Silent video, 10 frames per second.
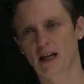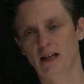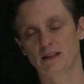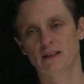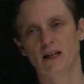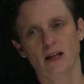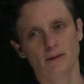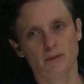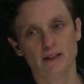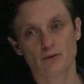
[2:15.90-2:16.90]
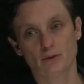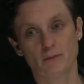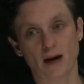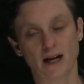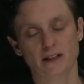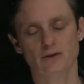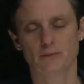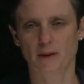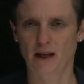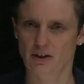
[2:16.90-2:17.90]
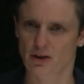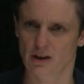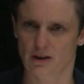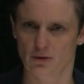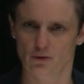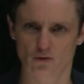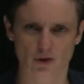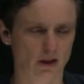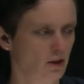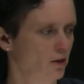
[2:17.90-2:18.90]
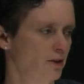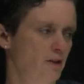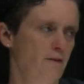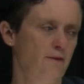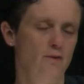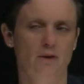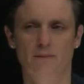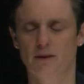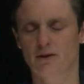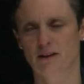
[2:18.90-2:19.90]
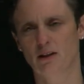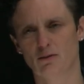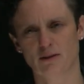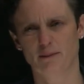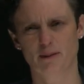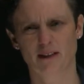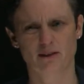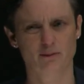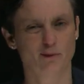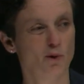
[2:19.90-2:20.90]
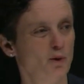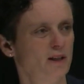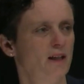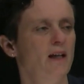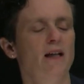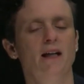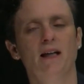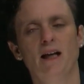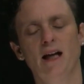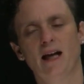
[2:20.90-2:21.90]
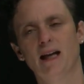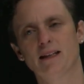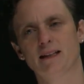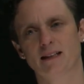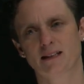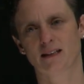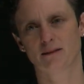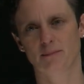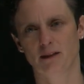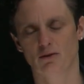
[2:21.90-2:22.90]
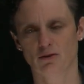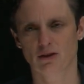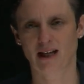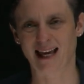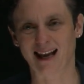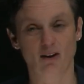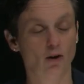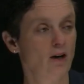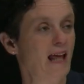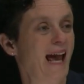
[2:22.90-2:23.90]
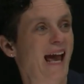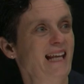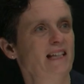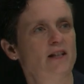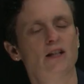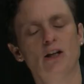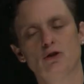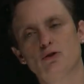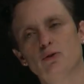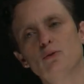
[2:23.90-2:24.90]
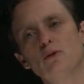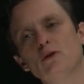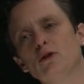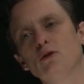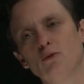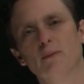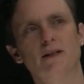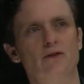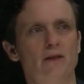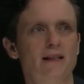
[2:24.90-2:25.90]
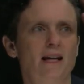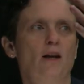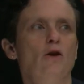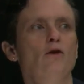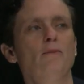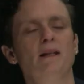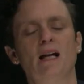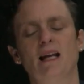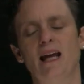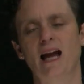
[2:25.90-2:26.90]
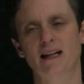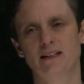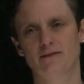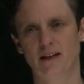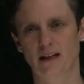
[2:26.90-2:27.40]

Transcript: and please remind your patient to drink lots of fluid because they all depend on water. And that's going to be all added to the lumen. So these are luminally active